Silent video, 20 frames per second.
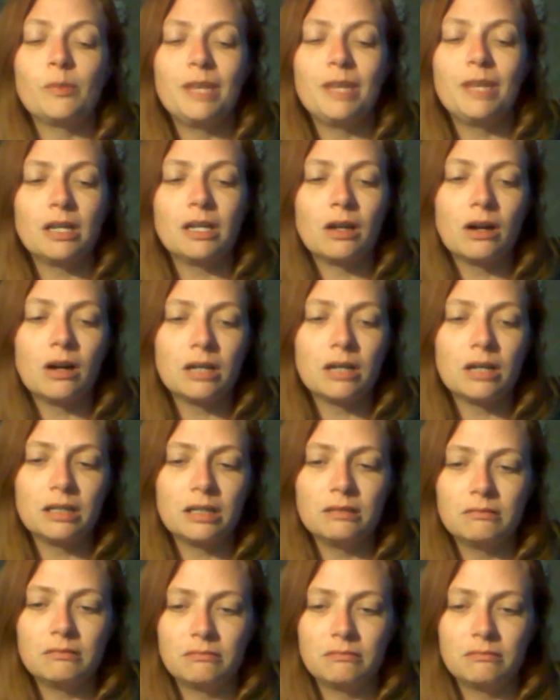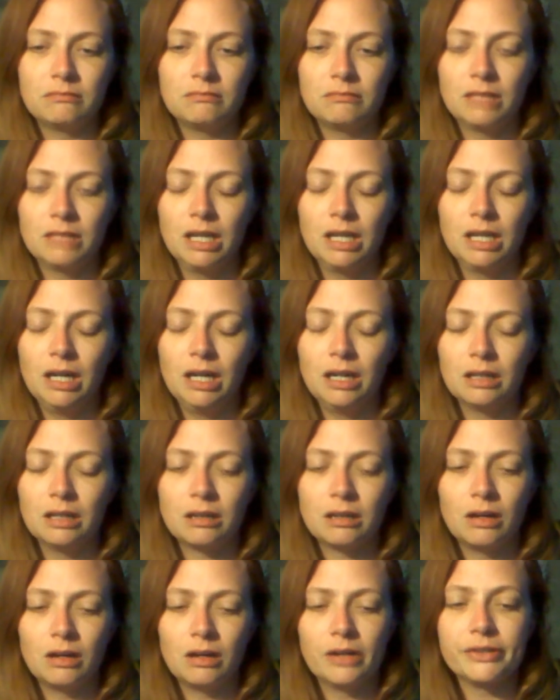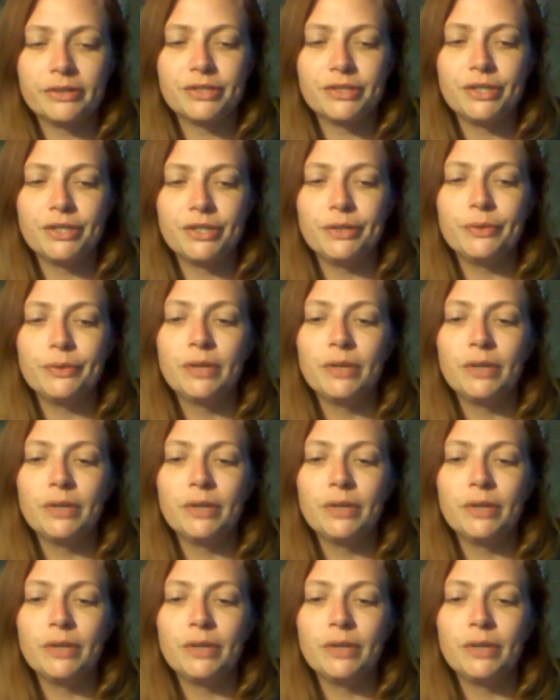a guarded card too.